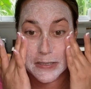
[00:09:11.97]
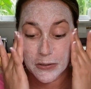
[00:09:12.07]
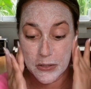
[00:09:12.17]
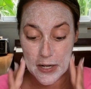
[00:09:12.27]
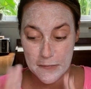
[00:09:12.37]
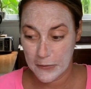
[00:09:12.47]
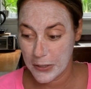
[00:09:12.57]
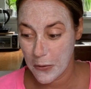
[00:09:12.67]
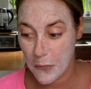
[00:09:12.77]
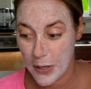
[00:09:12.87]
So you definitely
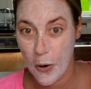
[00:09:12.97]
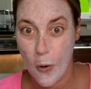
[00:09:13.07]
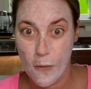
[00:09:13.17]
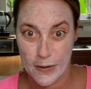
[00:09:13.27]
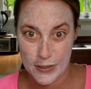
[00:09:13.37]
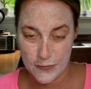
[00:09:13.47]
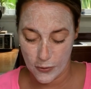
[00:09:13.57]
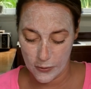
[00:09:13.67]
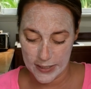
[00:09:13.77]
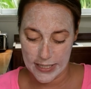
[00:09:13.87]
don't want to over
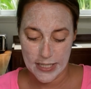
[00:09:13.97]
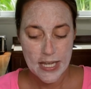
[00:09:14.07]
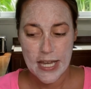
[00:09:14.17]
exfoliate.